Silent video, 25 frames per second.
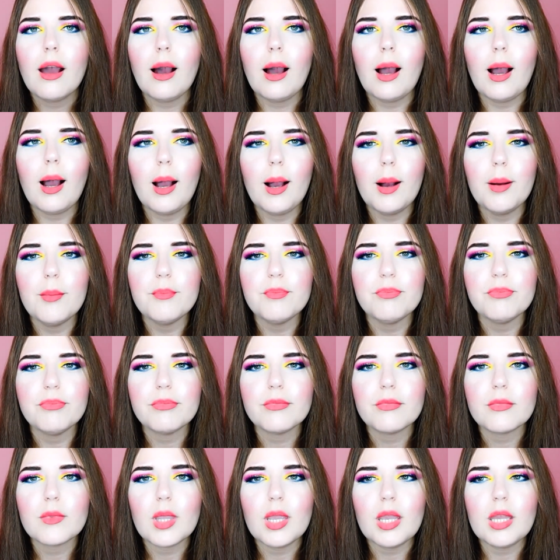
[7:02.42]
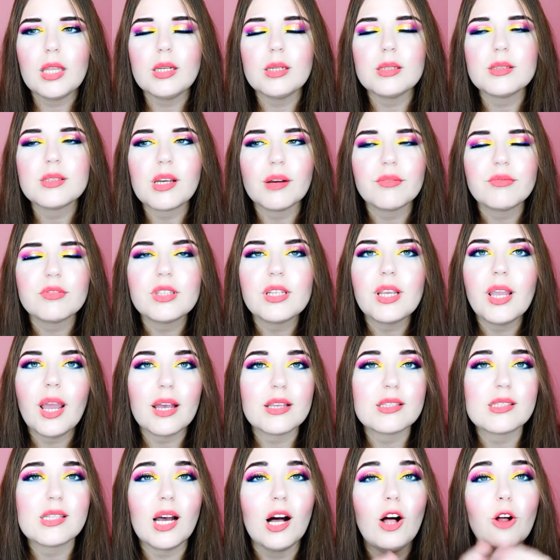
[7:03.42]
and it definitely
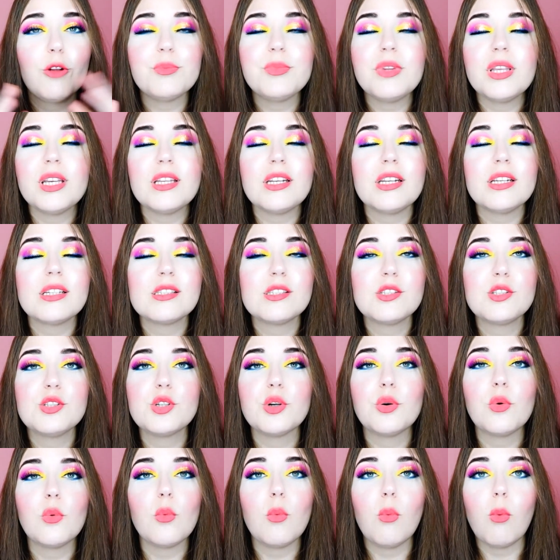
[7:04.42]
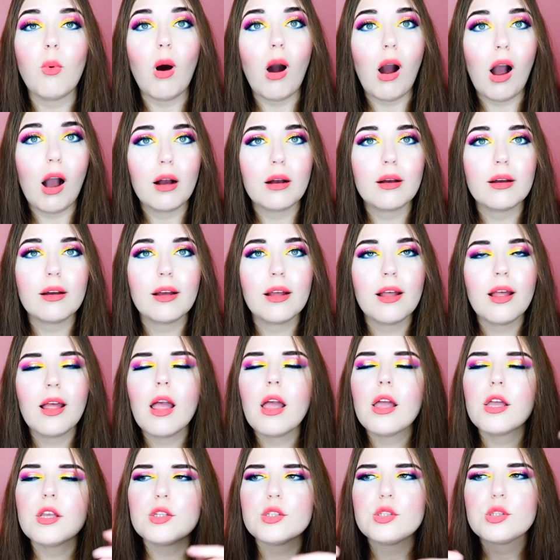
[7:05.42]
has helped, it is to walk.
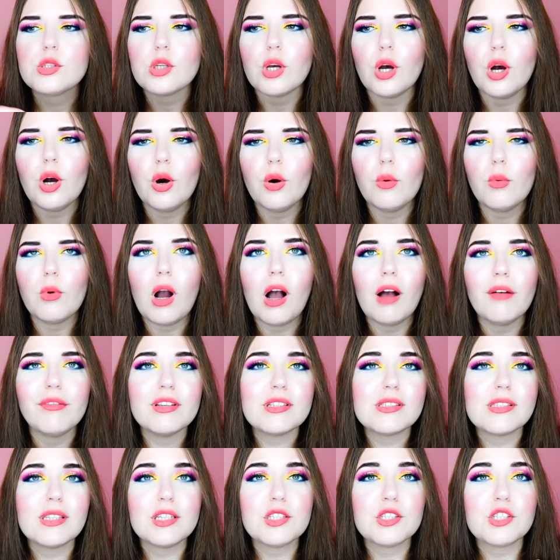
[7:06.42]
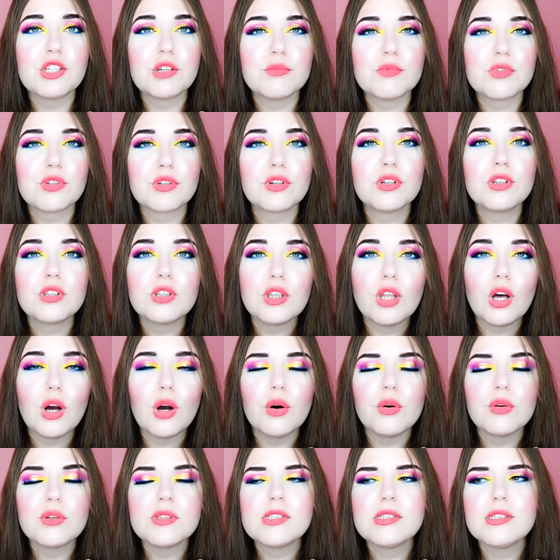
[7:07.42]
So obviously gyms are
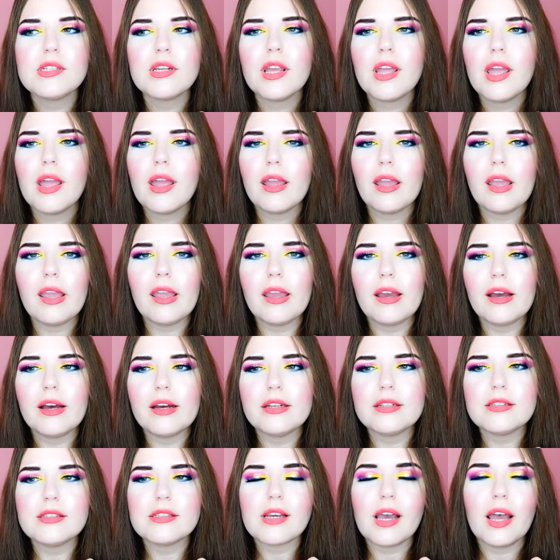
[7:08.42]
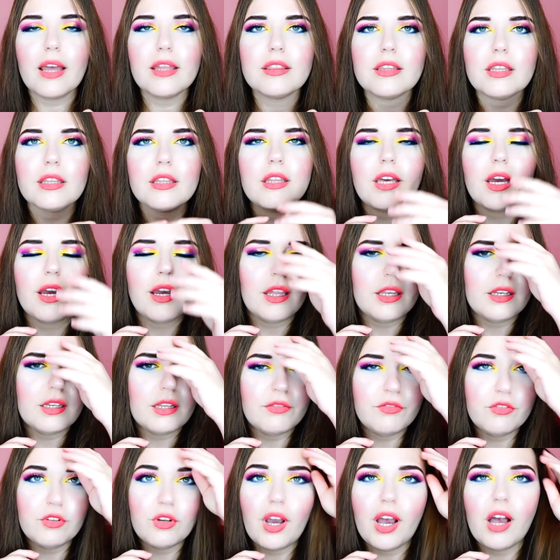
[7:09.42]
closed, and I think that
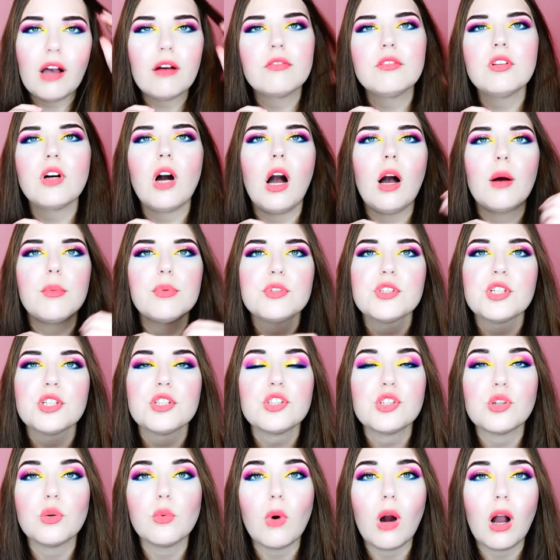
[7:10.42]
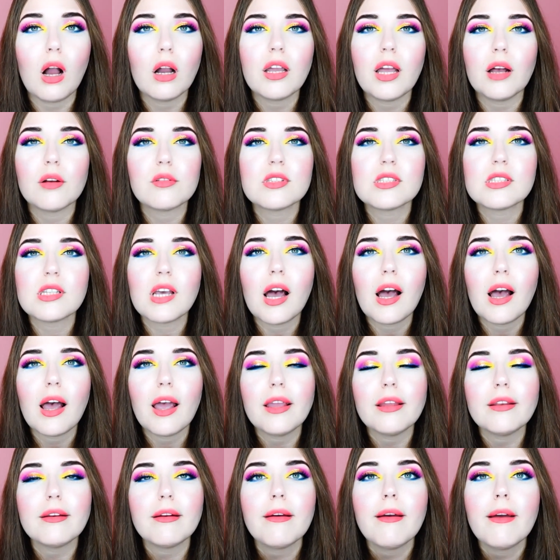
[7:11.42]
if you have the option to walk
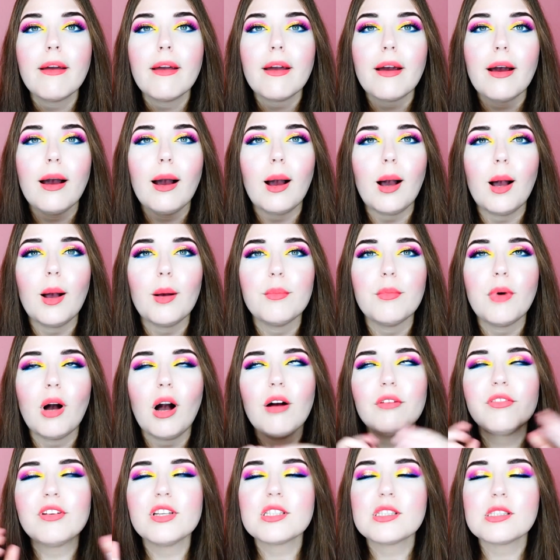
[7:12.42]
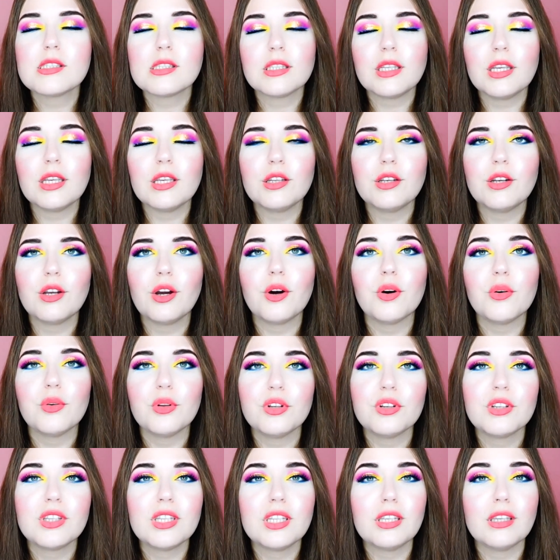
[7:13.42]
outside, obviously, you know,
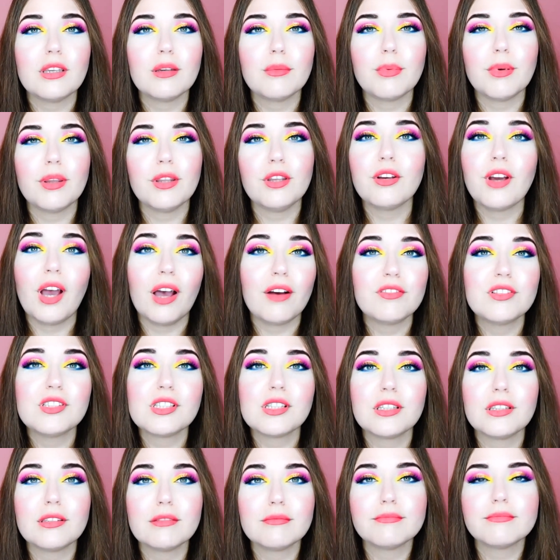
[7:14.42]
you have to,